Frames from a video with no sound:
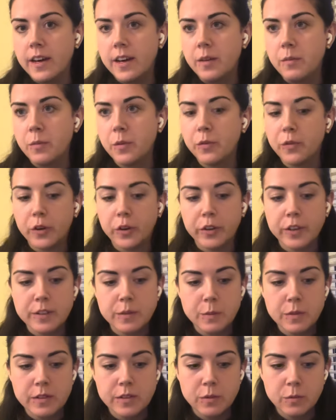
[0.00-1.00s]
before
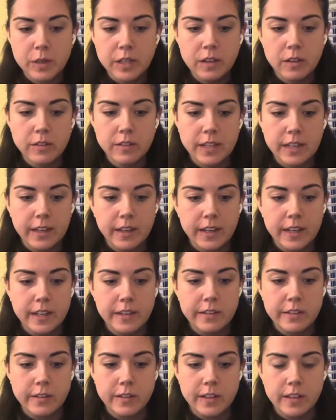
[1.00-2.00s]
Christmas, we looked at a case
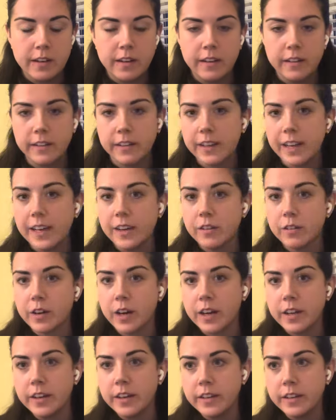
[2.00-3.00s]
study on Kate
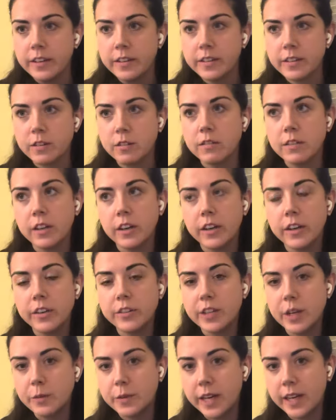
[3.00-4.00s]
O'Connor, so the Irish
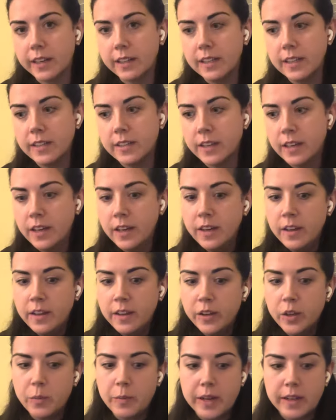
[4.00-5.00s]
heptathlete
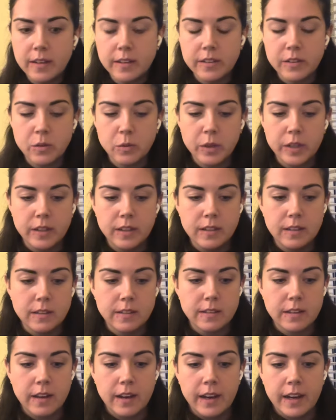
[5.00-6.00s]
who medalled in the Worlds,
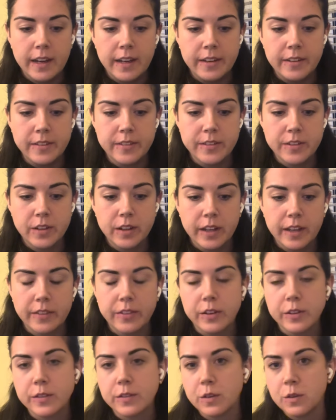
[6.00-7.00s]
and like
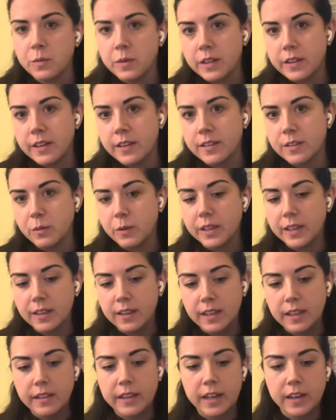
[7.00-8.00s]
there's so many things that we can
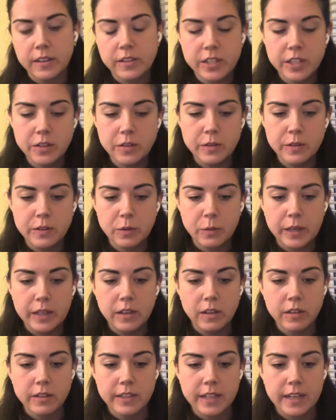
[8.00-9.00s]
link that to. So we
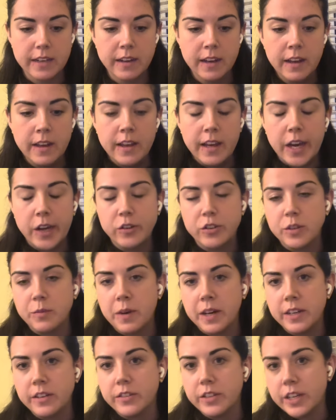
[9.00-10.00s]
looked at how she
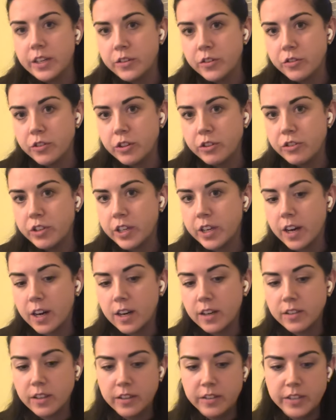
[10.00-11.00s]
managed the injury she
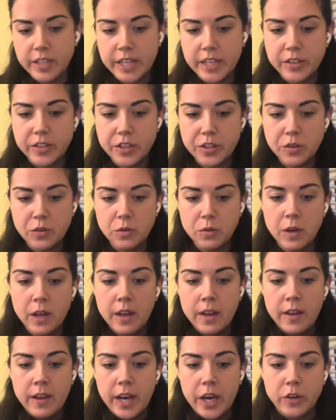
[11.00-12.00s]
got on day 2,
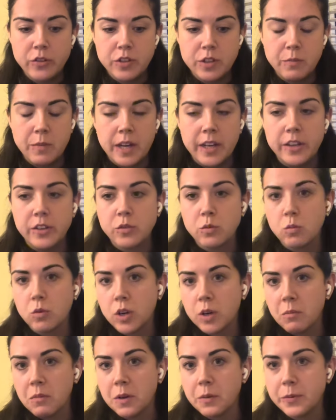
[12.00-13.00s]
how she managed
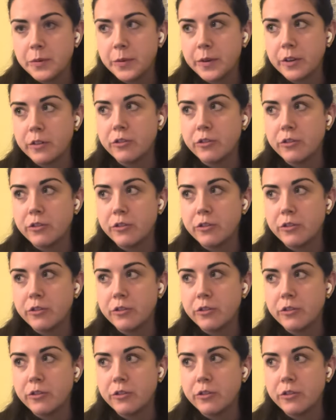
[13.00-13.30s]
warm-ups because